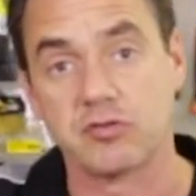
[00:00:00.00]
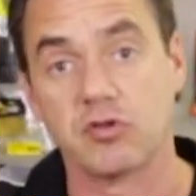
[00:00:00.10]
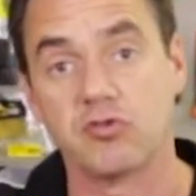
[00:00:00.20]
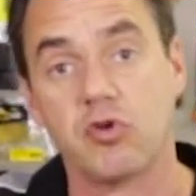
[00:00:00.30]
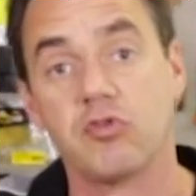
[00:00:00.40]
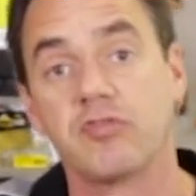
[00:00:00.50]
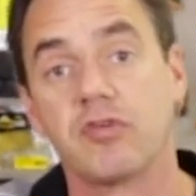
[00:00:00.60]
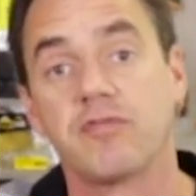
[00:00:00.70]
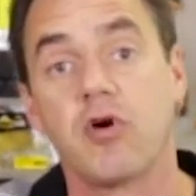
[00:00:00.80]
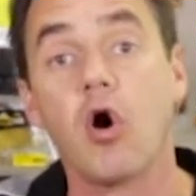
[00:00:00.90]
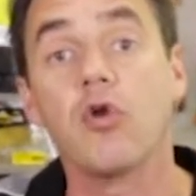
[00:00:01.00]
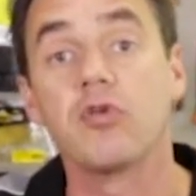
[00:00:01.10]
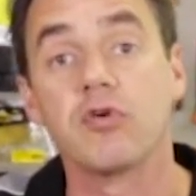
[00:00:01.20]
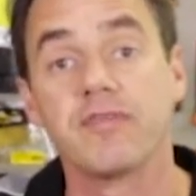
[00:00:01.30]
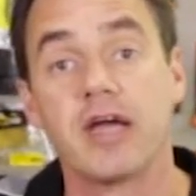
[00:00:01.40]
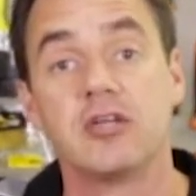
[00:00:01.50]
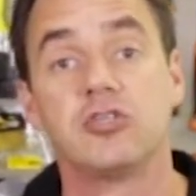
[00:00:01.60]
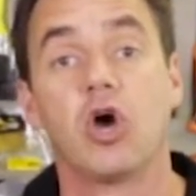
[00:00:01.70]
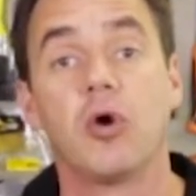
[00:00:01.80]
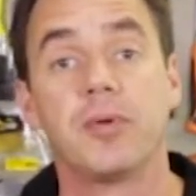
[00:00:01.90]
so it turns itself on and off as
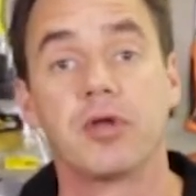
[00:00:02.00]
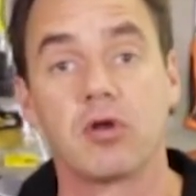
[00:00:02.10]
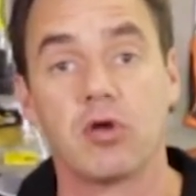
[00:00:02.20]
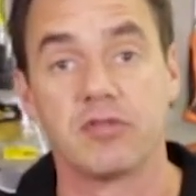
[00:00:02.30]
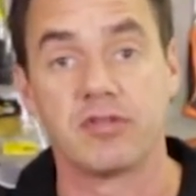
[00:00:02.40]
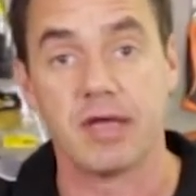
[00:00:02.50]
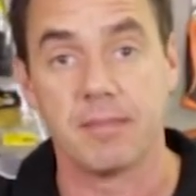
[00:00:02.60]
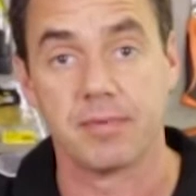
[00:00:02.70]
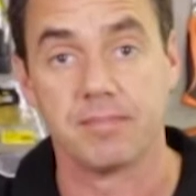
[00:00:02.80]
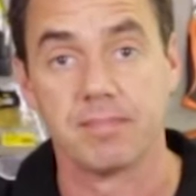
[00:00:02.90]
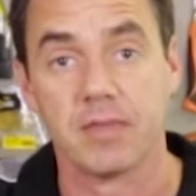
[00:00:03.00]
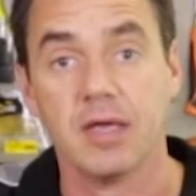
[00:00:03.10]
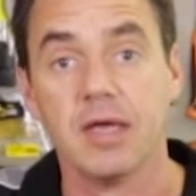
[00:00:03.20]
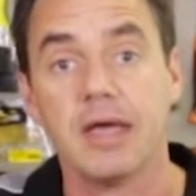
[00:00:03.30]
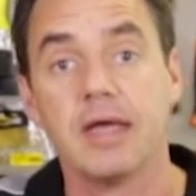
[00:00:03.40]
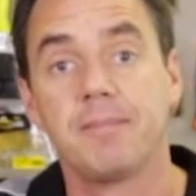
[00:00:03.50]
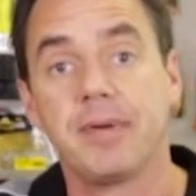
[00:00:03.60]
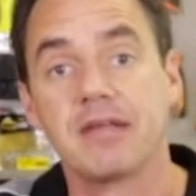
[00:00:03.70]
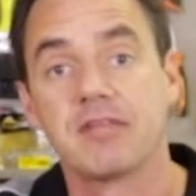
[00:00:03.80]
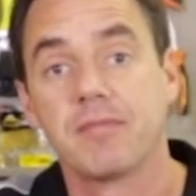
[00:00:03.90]
you open and close the tap. It
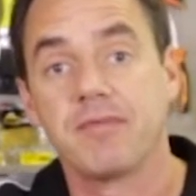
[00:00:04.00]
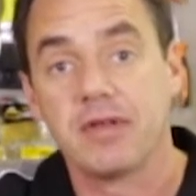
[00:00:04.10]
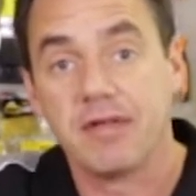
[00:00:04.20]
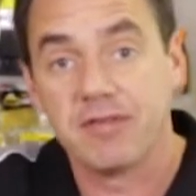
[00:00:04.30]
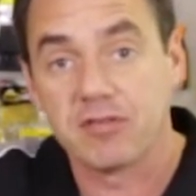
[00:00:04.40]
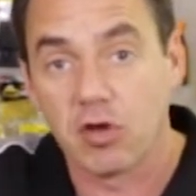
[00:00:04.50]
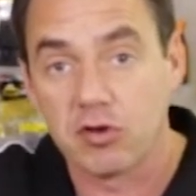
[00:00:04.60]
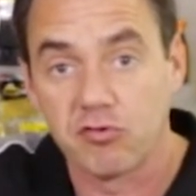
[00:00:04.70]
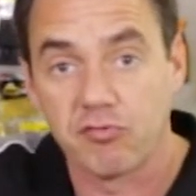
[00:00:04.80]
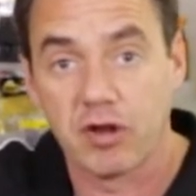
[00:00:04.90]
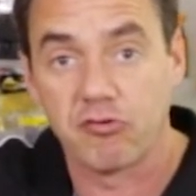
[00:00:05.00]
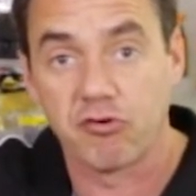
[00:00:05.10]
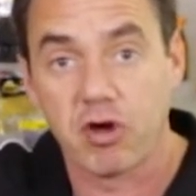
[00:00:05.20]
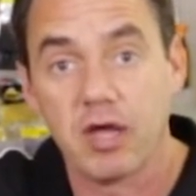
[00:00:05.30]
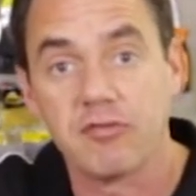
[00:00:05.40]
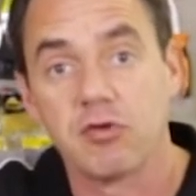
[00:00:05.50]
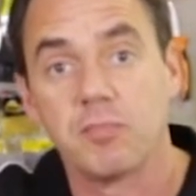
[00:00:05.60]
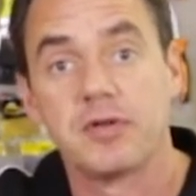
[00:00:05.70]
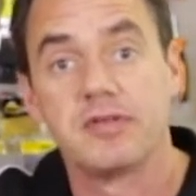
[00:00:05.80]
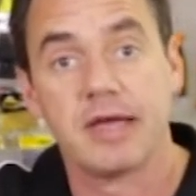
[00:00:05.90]
picks up if it's going to run dry so
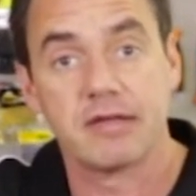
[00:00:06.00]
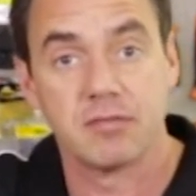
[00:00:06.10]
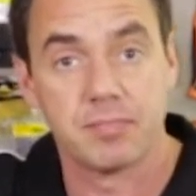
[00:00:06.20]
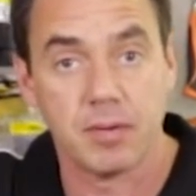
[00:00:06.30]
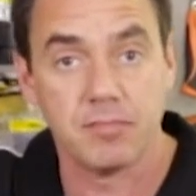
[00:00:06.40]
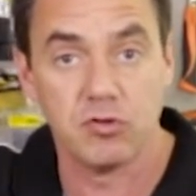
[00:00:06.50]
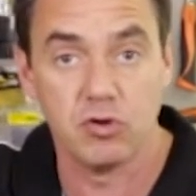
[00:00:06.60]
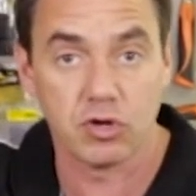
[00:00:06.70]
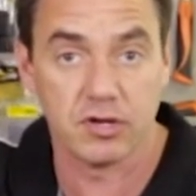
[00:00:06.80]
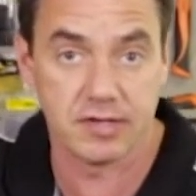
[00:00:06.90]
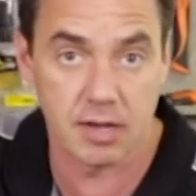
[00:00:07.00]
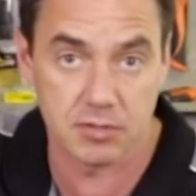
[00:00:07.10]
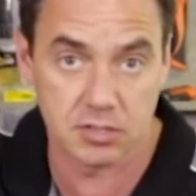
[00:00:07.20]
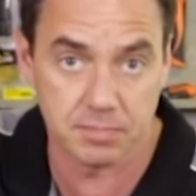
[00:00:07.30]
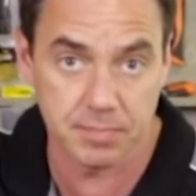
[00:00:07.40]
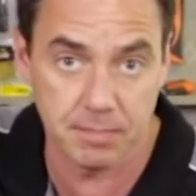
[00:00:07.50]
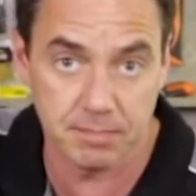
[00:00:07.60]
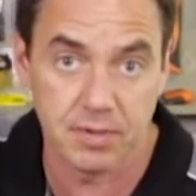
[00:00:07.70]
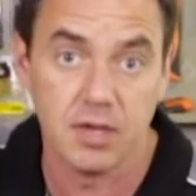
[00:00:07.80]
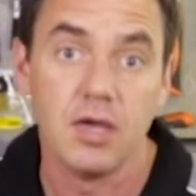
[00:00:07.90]
it protects the pump so you're not going to damage the
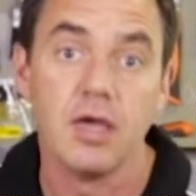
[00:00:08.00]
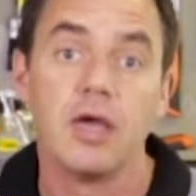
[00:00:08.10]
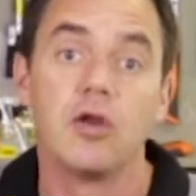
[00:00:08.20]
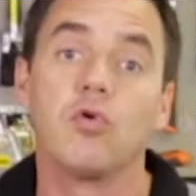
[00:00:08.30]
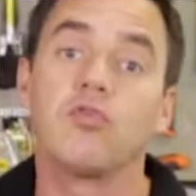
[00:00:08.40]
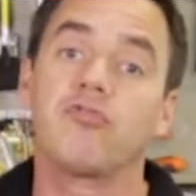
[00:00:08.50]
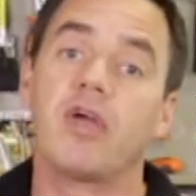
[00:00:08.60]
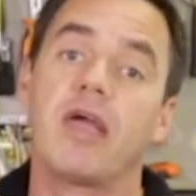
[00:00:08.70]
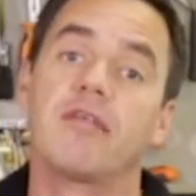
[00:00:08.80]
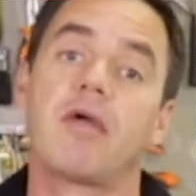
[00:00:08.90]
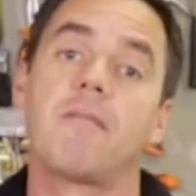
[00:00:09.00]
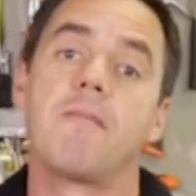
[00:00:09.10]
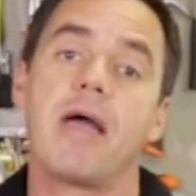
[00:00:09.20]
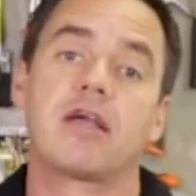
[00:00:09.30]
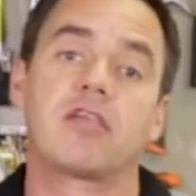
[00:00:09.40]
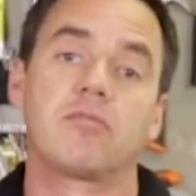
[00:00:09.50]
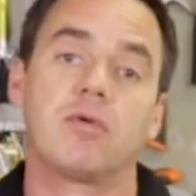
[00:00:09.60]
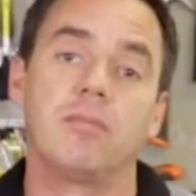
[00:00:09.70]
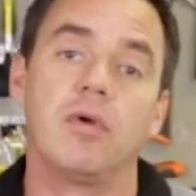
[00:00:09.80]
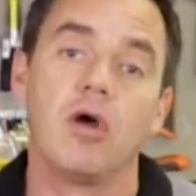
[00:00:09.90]
pump. It also has a
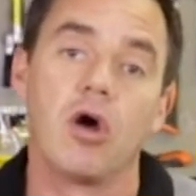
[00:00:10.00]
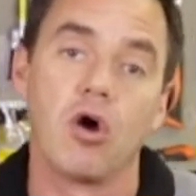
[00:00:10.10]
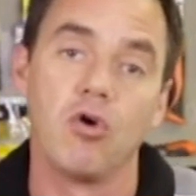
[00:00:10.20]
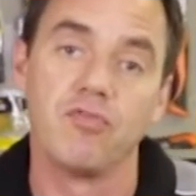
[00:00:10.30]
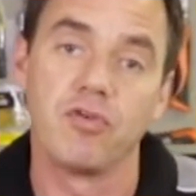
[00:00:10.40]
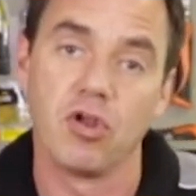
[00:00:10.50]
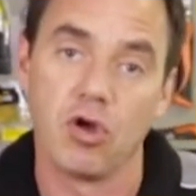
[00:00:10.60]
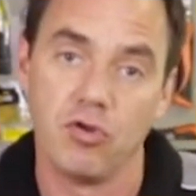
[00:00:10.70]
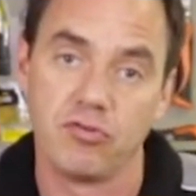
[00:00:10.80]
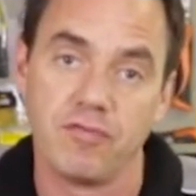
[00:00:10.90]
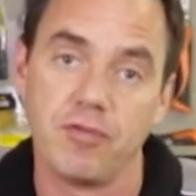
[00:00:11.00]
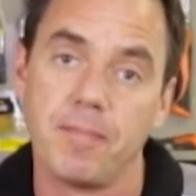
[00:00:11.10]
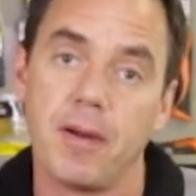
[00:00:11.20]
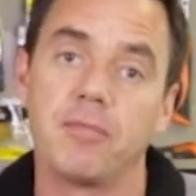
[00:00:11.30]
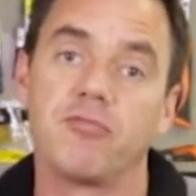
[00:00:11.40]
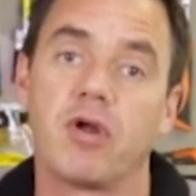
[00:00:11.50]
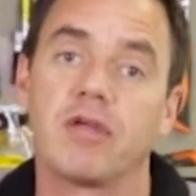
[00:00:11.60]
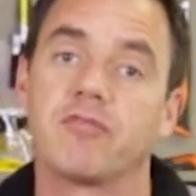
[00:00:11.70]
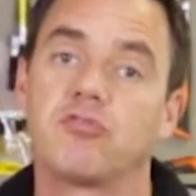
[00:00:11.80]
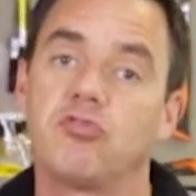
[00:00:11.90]
maximum overload. So if the pump is
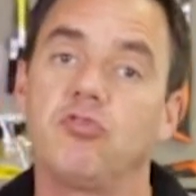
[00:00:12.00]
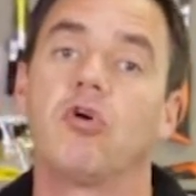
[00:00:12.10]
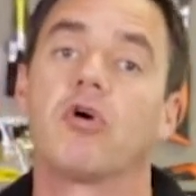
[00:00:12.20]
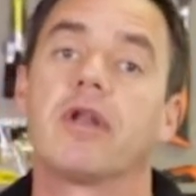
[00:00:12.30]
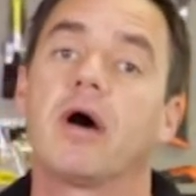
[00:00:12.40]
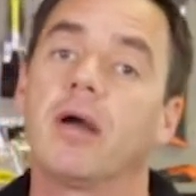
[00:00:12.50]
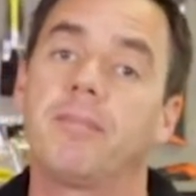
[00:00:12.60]
running for too long at high